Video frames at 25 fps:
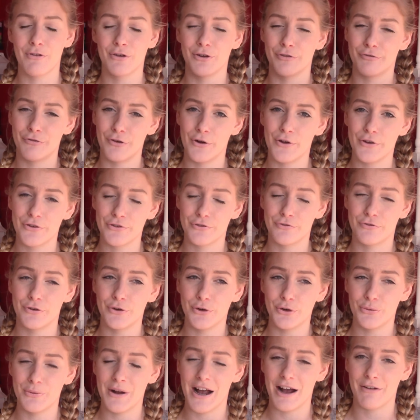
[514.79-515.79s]
or the first
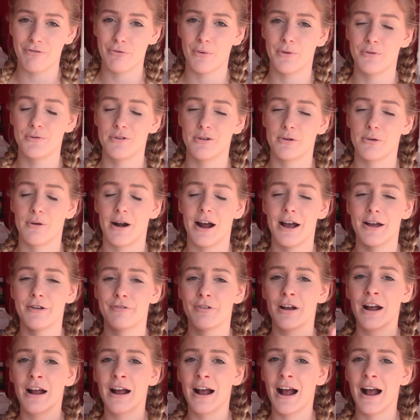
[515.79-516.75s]
food we have when we arrive,